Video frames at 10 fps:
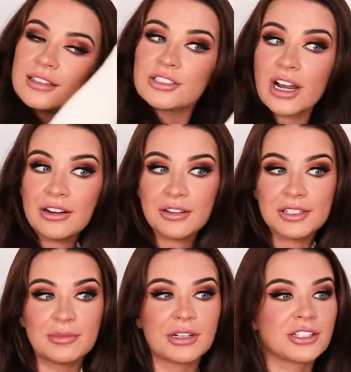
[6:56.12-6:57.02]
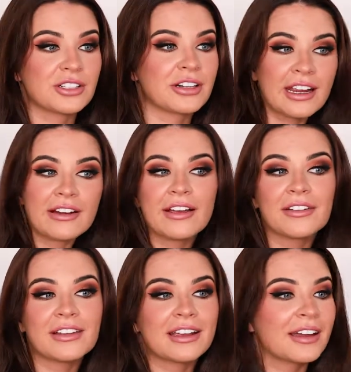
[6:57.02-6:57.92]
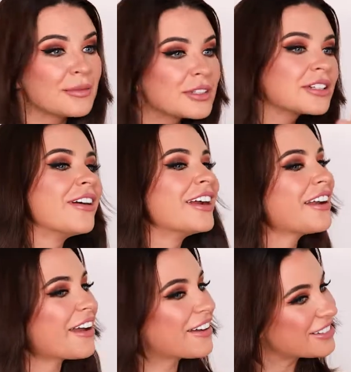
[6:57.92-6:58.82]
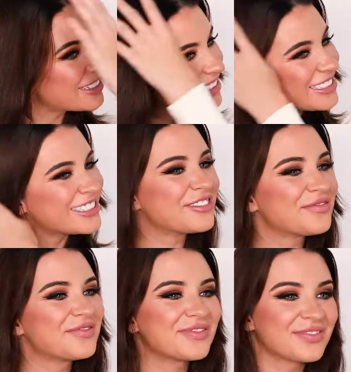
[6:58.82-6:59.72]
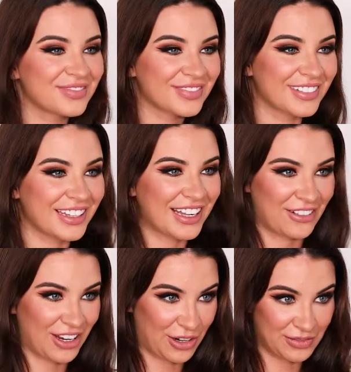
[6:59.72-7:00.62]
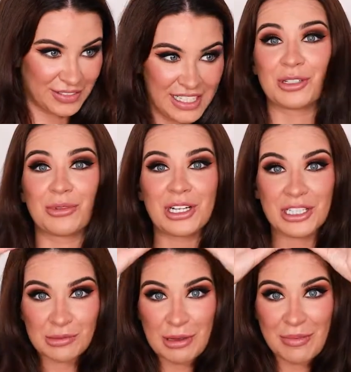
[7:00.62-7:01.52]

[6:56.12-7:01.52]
Try not to brush your hair out like I'm doing right now. There we go. So we're going to just be